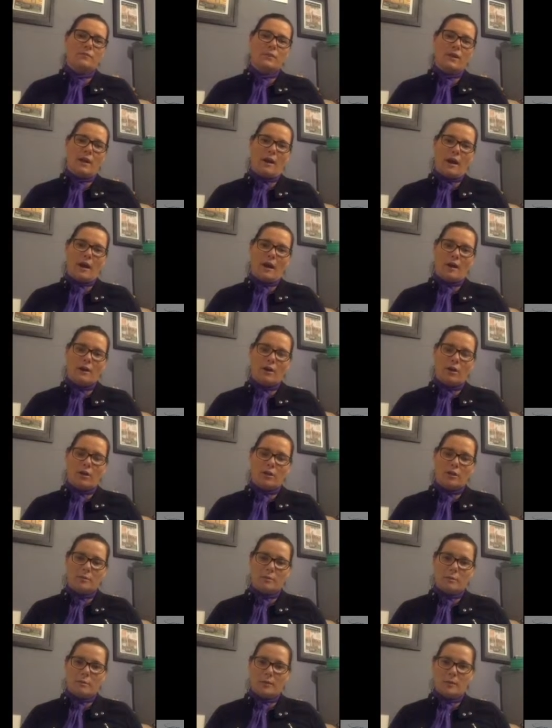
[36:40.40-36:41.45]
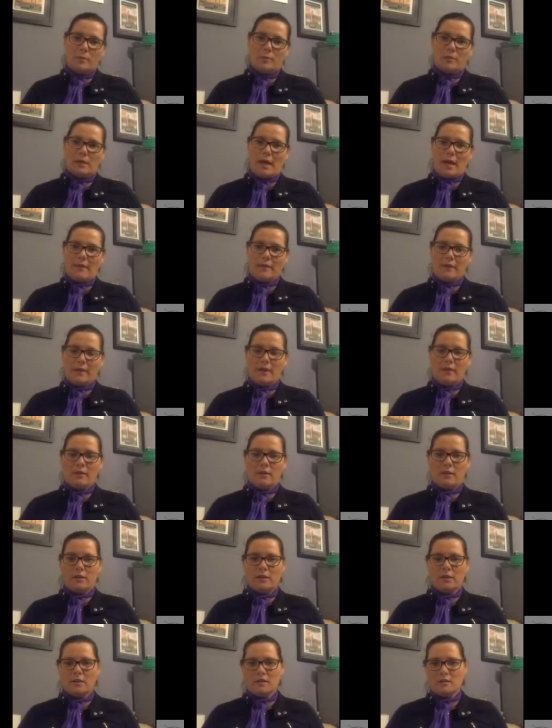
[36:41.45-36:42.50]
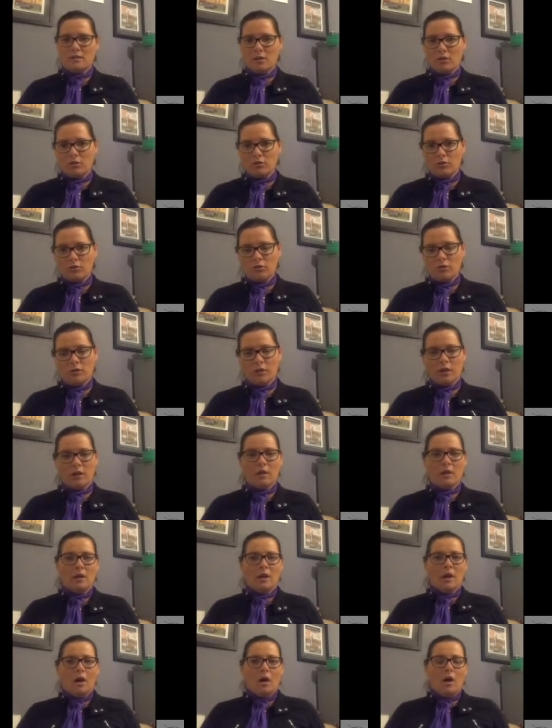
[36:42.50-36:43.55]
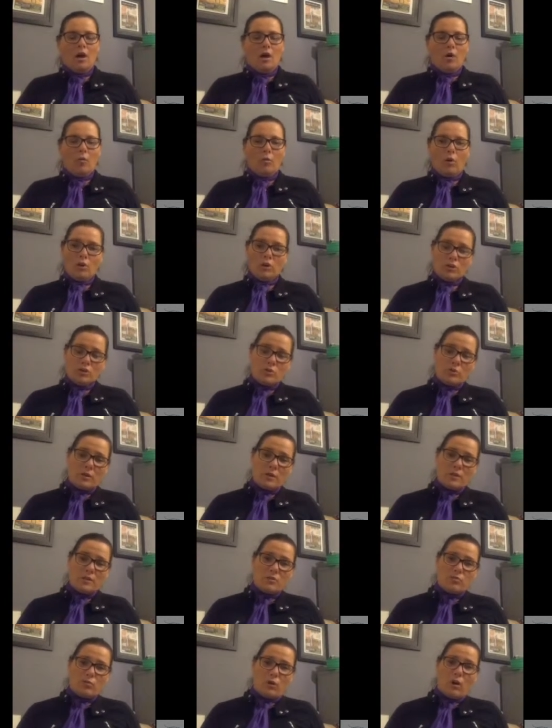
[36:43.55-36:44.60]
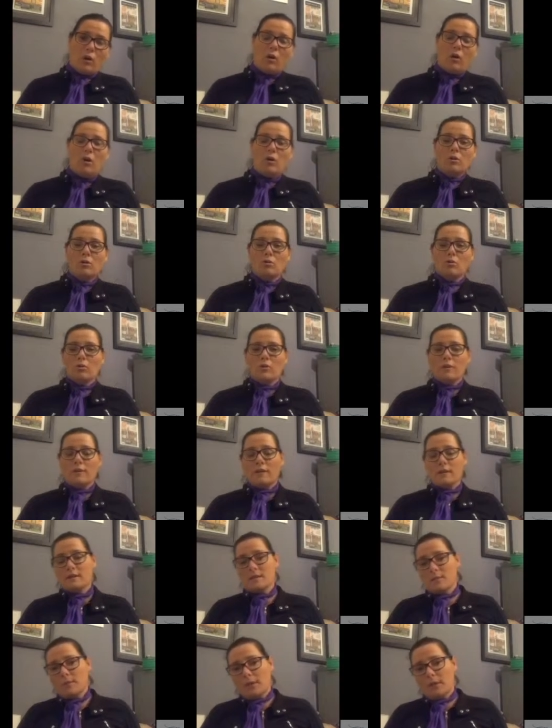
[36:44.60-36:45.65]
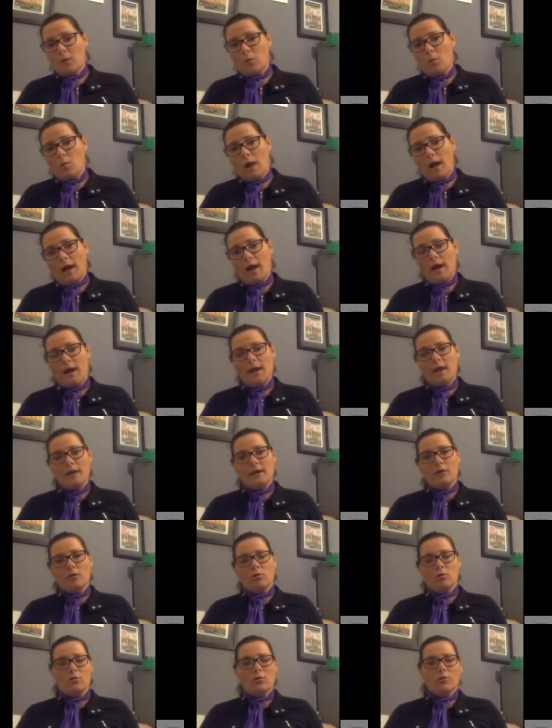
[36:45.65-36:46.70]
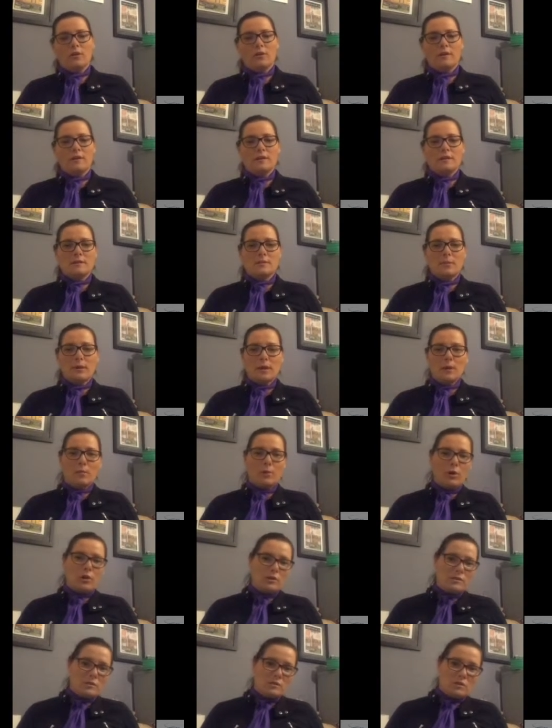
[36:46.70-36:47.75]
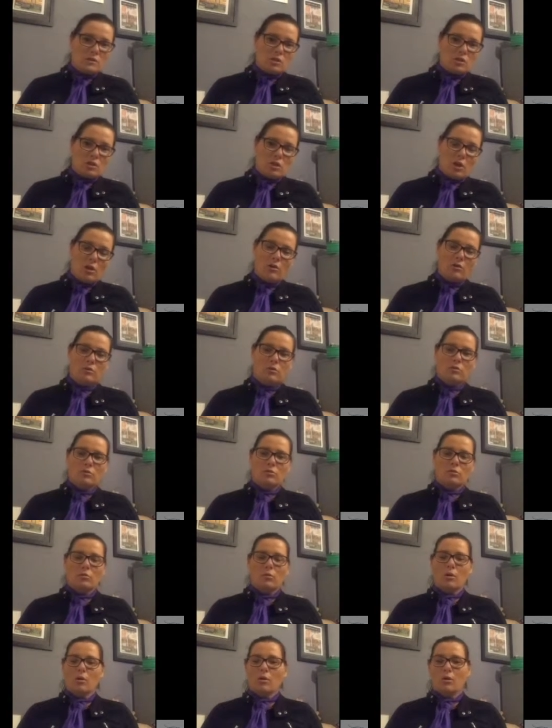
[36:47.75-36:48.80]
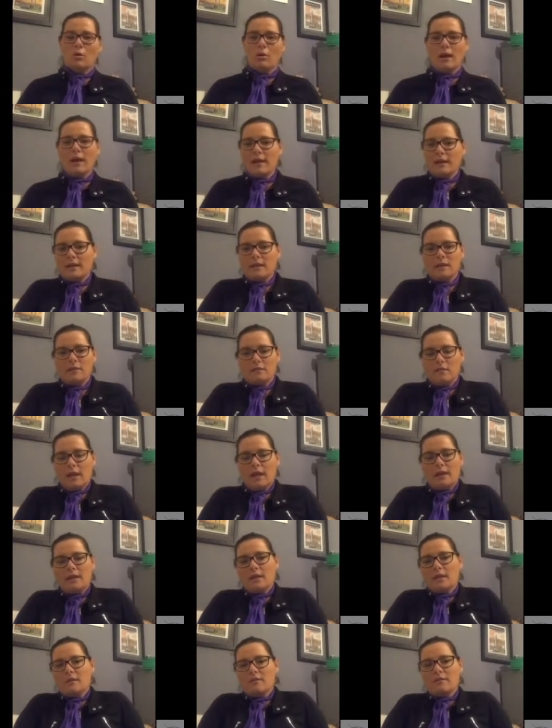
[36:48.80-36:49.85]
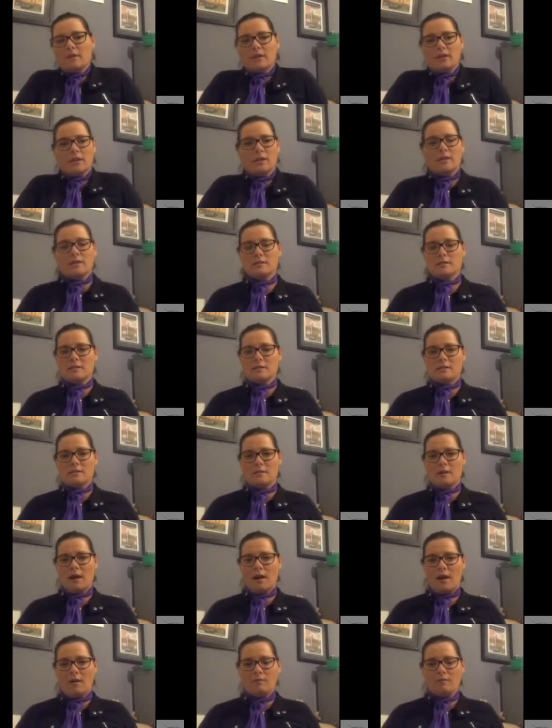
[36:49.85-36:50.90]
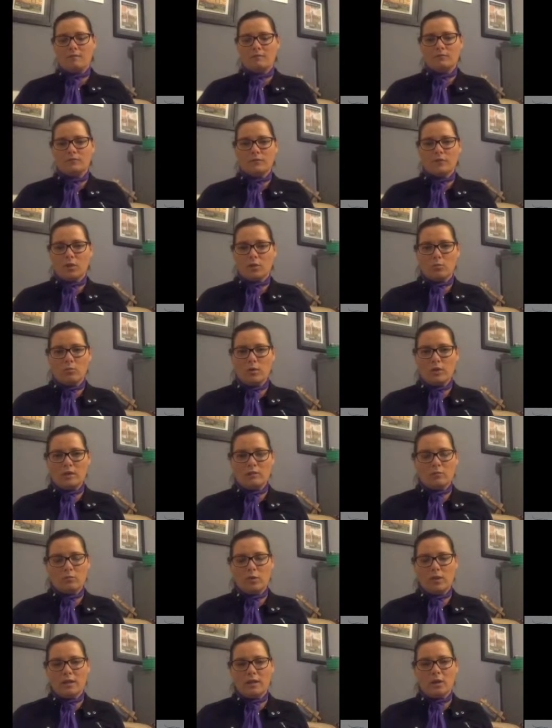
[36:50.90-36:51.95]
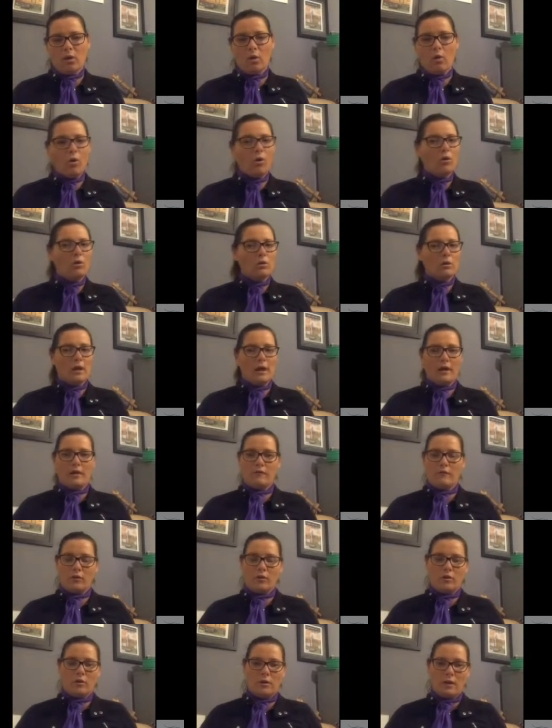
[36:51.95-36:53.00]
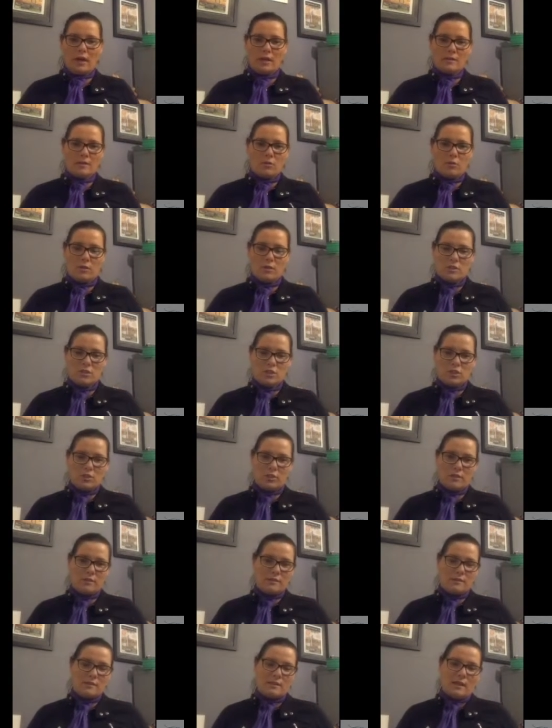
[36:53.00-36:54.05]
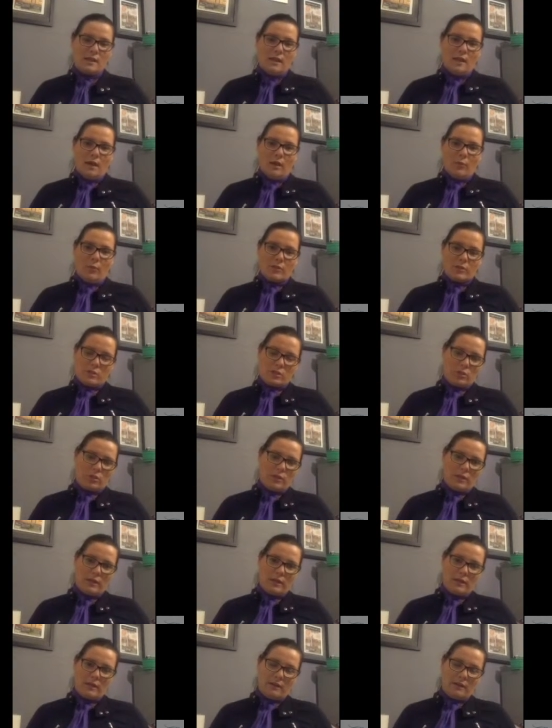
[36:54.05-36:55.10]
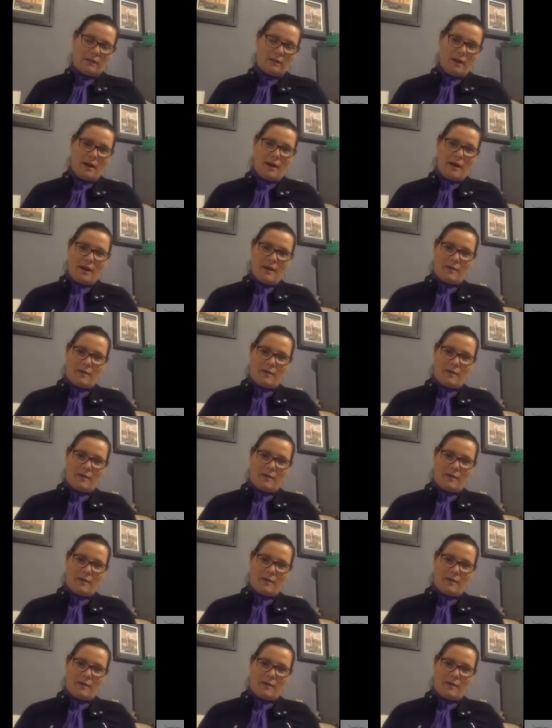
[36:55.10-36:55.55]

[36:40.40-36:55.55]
There are going to be people out there that are going to tell you that what you're doing is wrong, or that there's a better way, or that there's a better person to show you, or any of the things that we all have heard as equestrians pursuing